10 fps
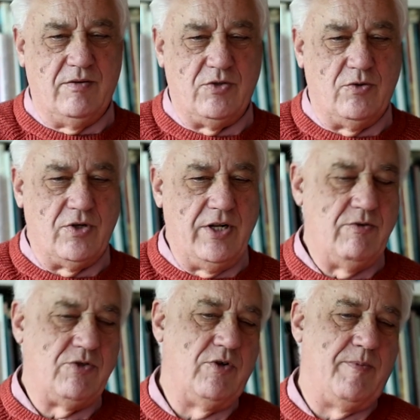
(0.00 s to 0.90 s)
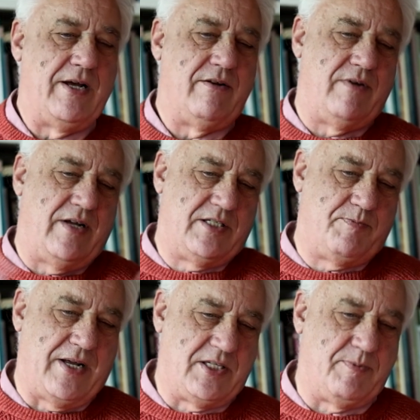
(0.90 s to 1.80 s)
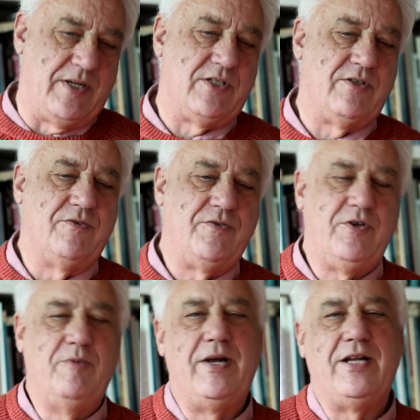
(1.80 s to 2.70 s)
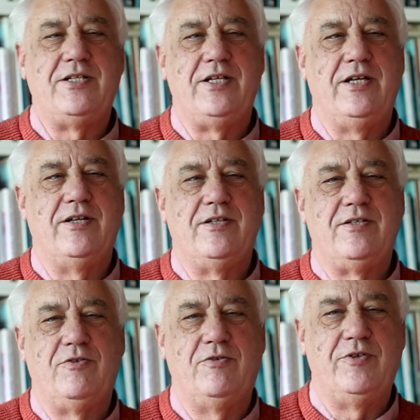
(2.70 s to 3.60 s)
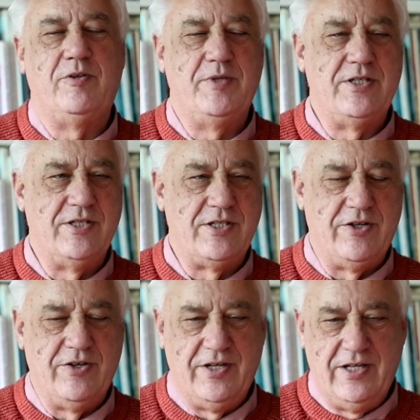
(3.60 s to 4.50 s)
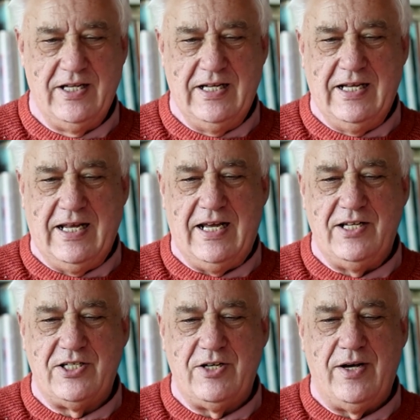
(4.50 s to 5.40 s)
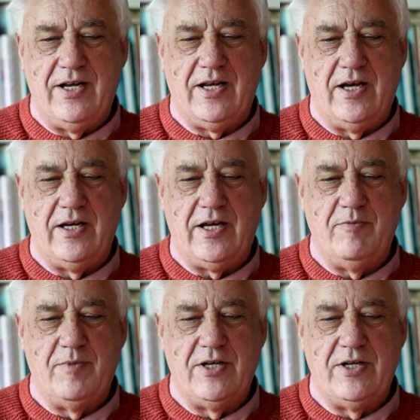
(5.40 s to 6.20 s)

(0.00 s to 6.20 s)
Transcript: talk. It was all about aspects of humanity and fulfillment and so on. And so I gave